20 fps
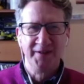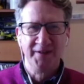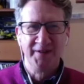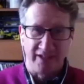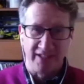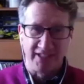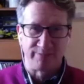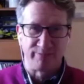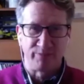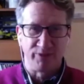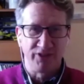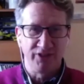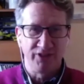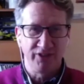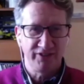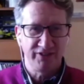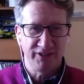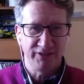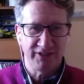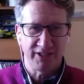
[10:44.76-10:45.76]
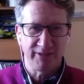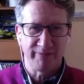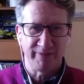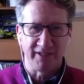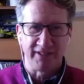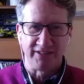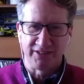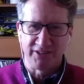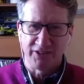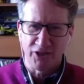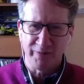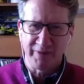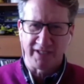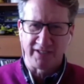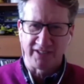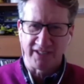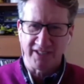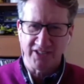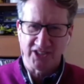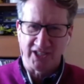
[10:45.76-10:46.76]
know this, but you did a bit
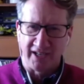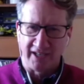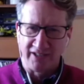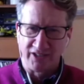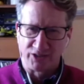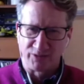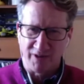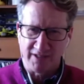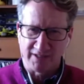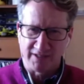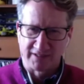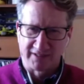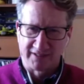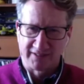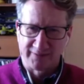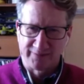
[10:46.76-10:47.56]
of DJing as well.